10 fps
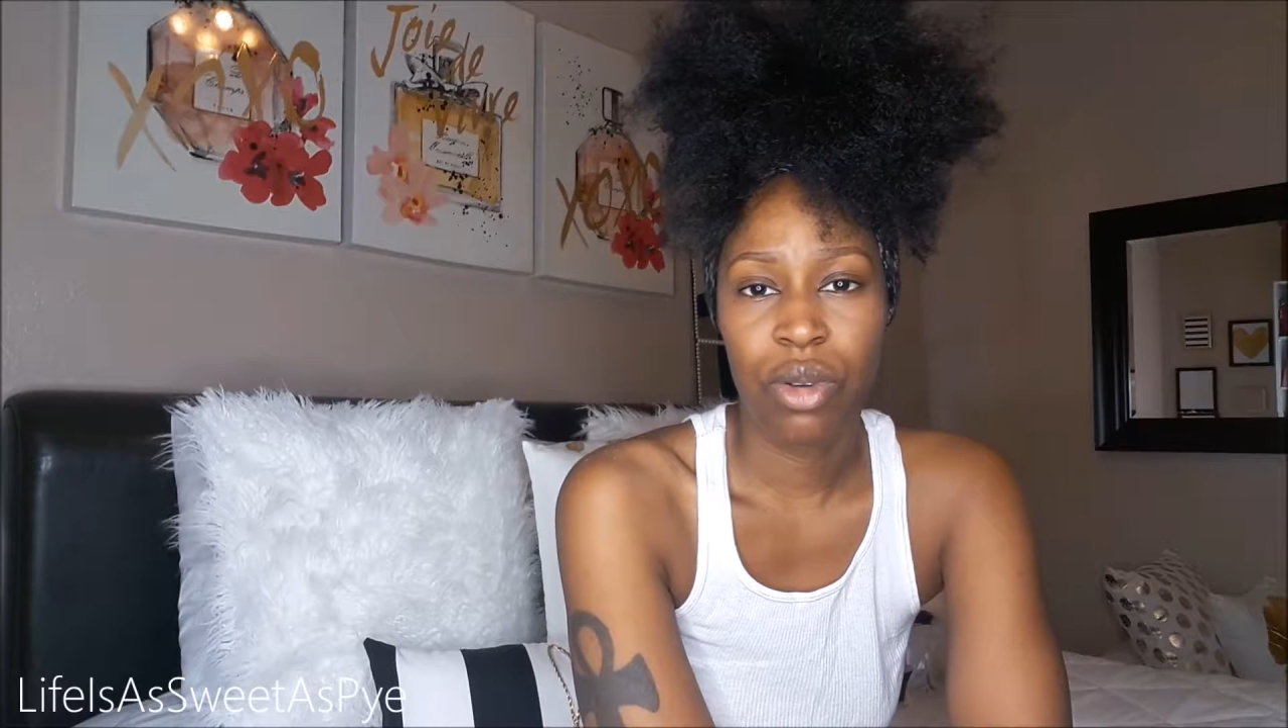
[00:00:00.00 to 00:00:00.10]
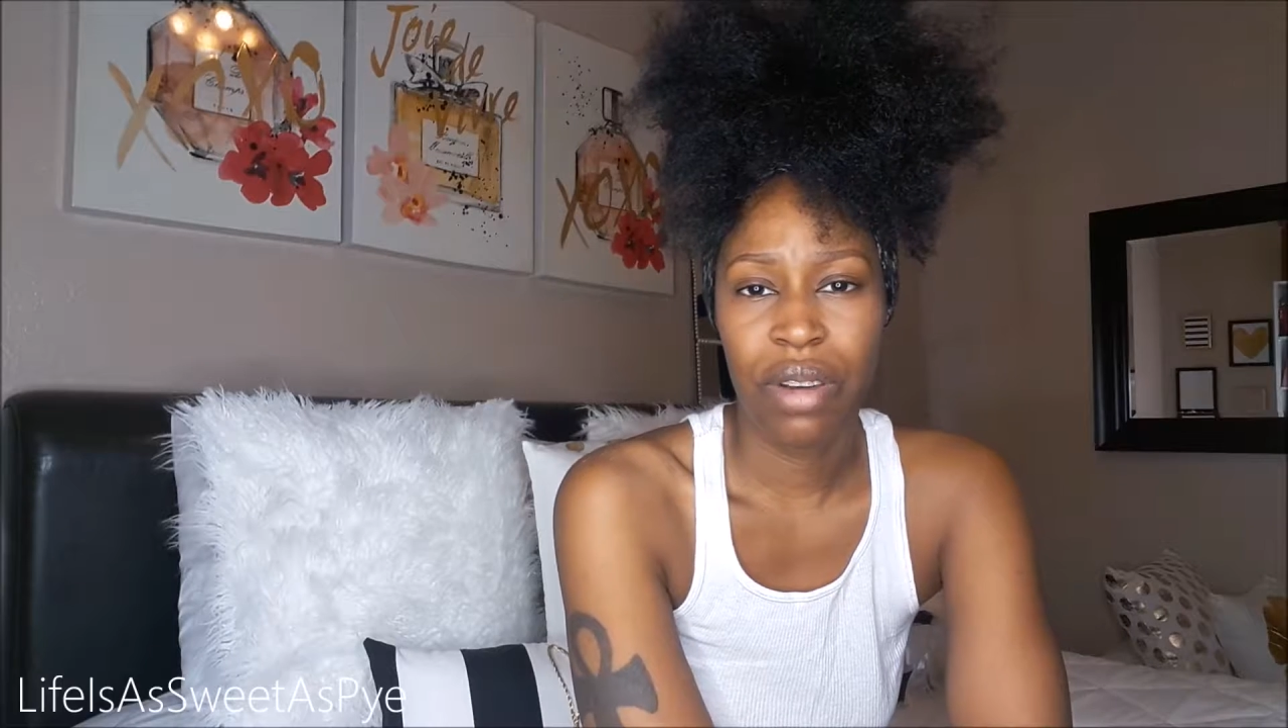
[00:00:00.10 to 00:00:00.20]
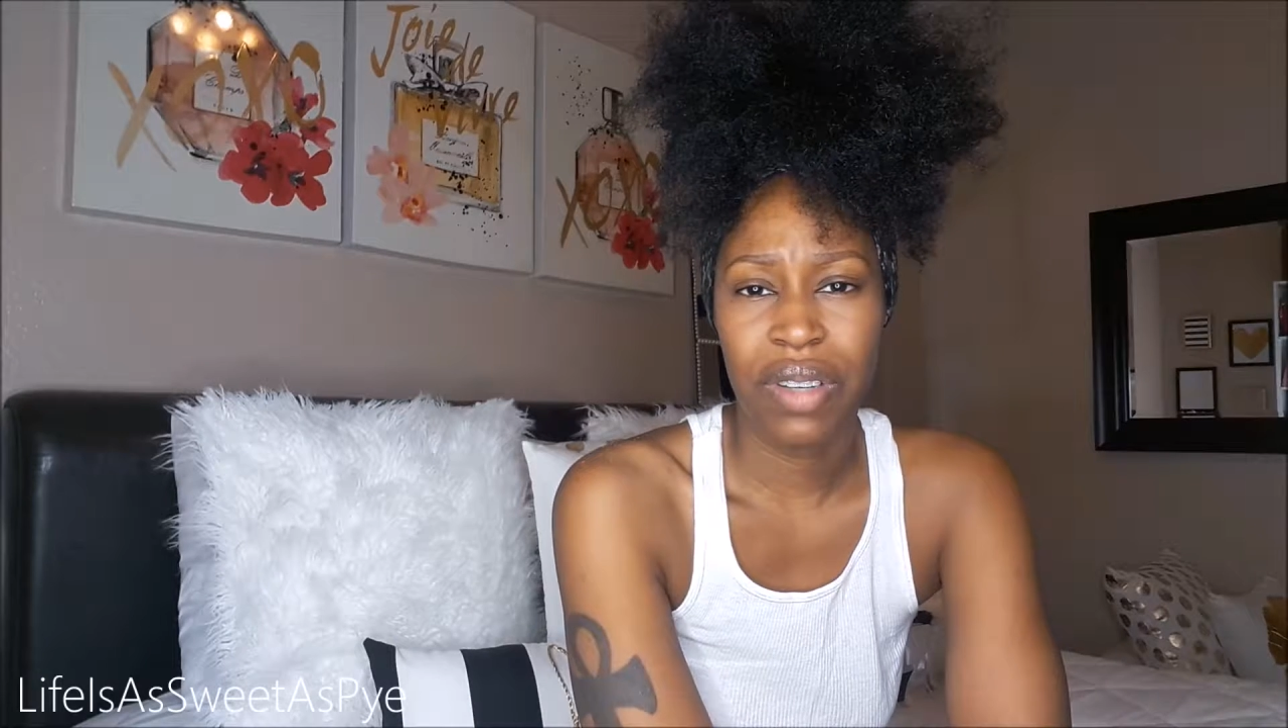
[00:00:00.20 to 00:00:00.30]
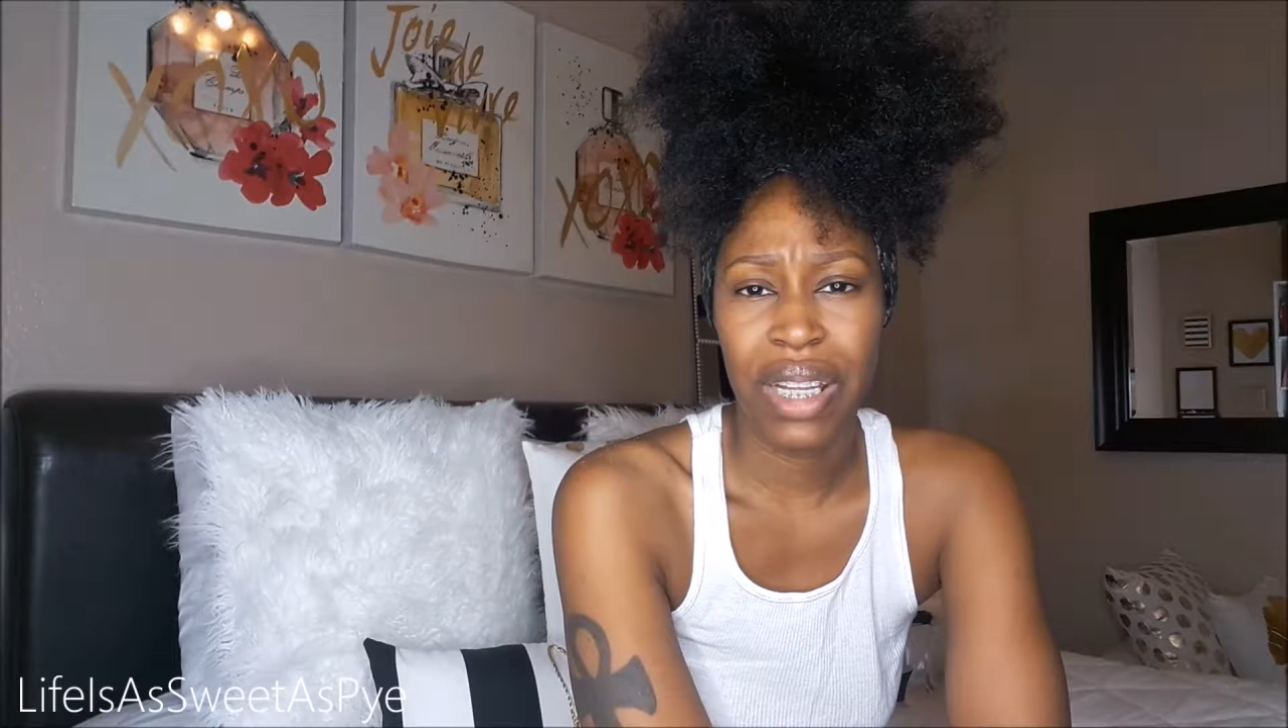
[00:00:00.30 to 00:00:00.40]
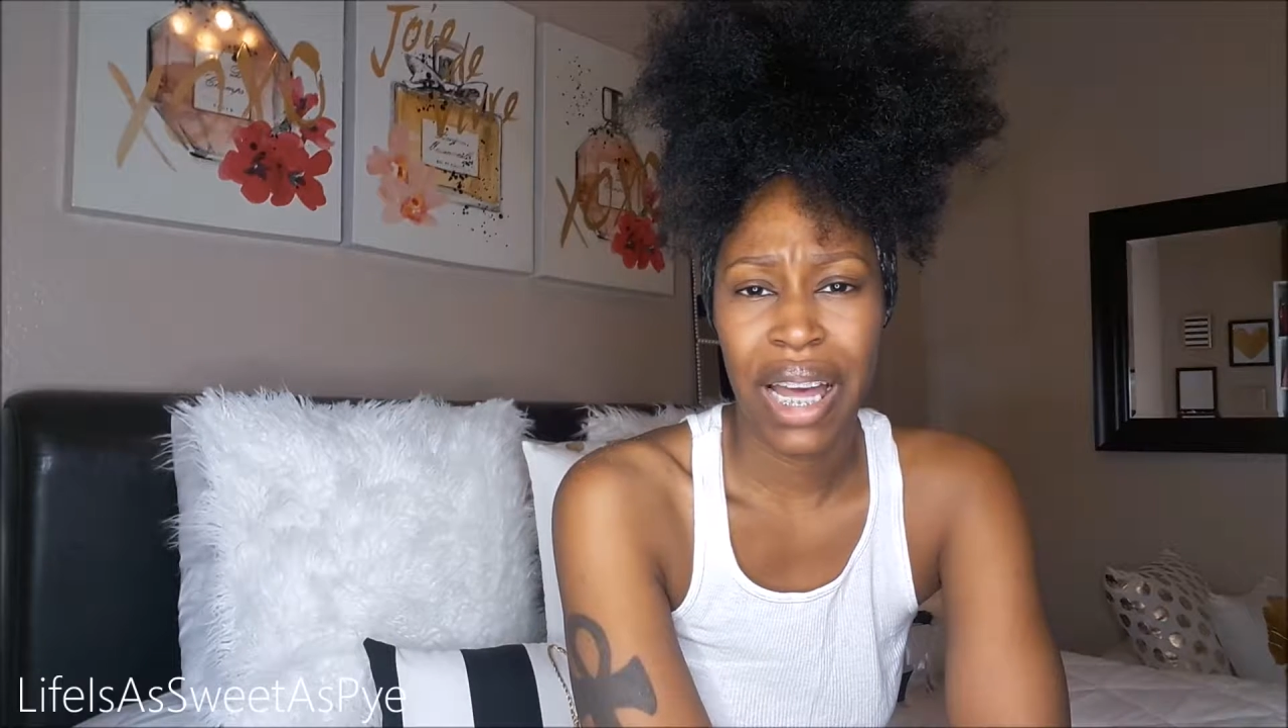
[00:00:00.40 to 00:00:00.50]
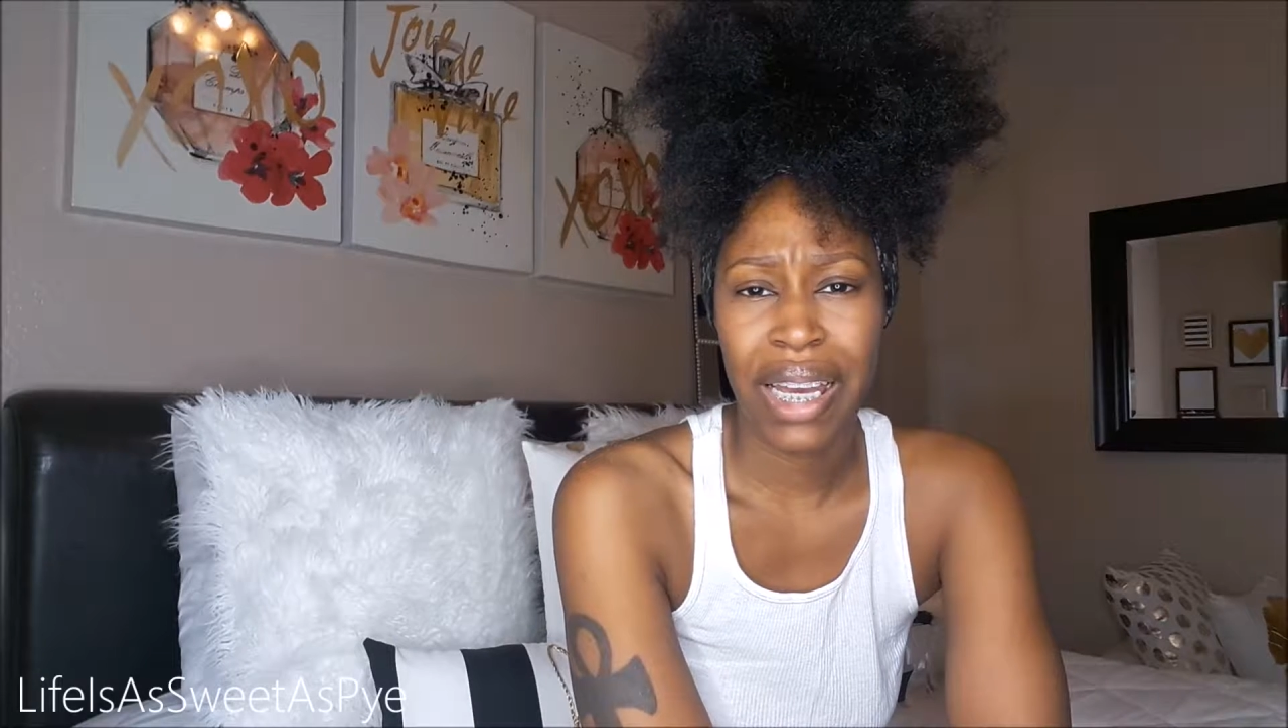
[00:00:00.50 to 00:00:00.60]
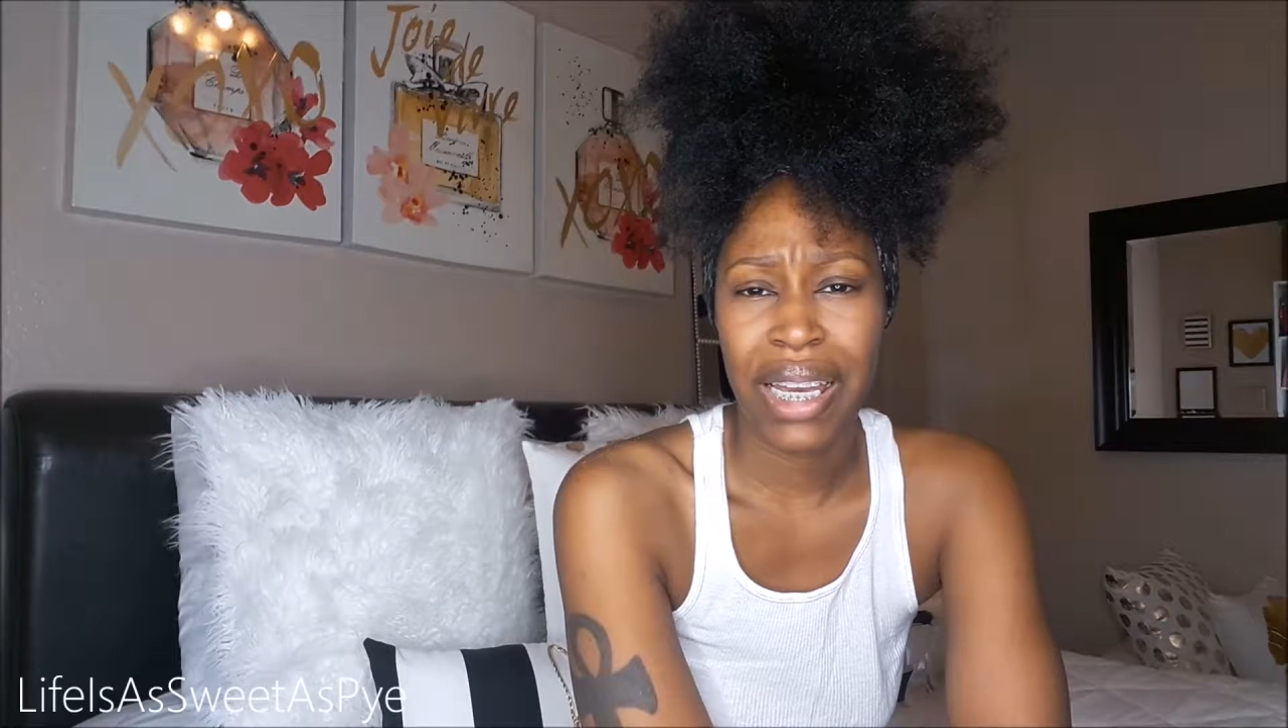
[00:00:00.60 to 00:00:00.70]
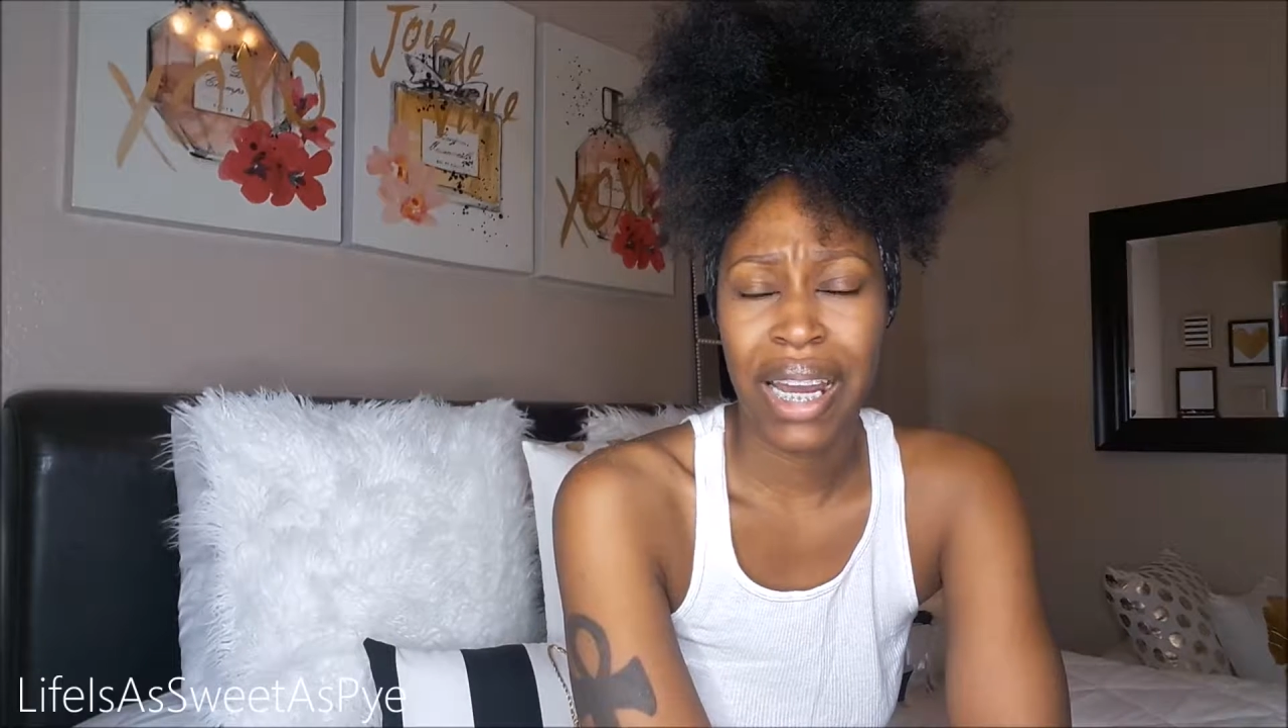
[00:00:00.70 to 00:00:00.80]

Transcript: 12 o'clock,